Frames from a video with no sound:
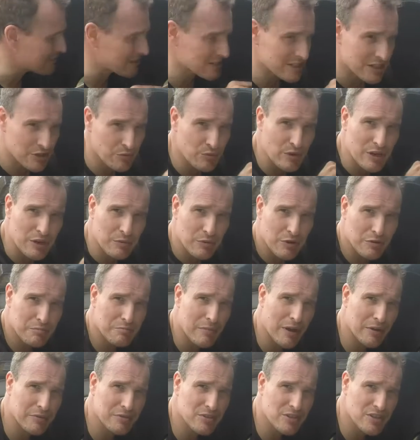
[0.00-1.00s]
basically
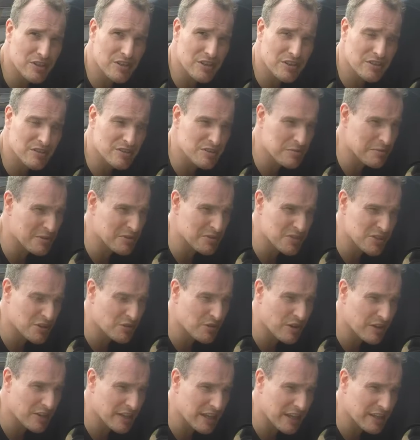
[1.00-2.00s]
rearward mounted, and to be honest I'd
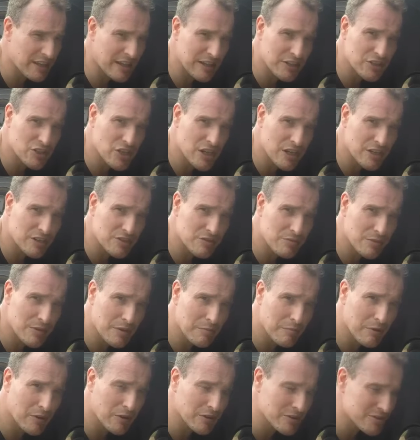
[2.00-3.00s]
rather get that changed when
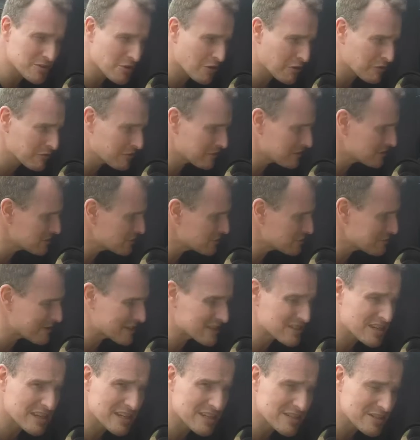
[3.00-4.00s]
the bar's off. It just
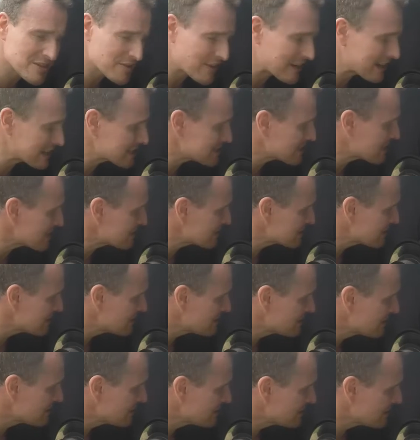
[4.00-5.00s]
makes it easier access.
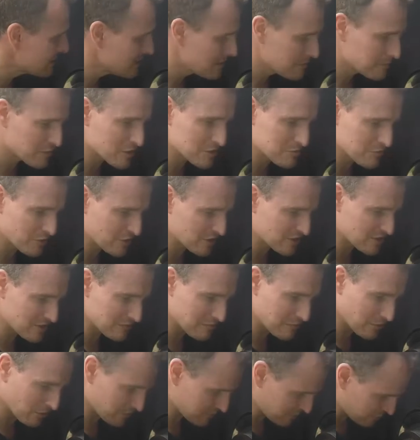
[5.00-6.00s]
But it's pretty
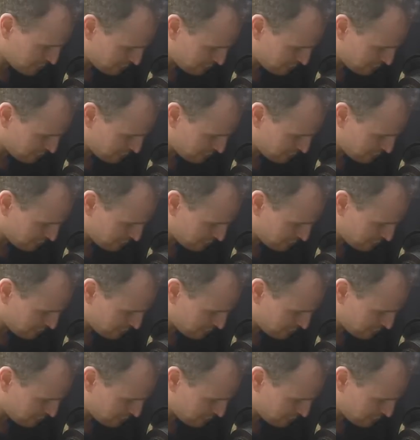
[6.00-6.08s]
simple. It's a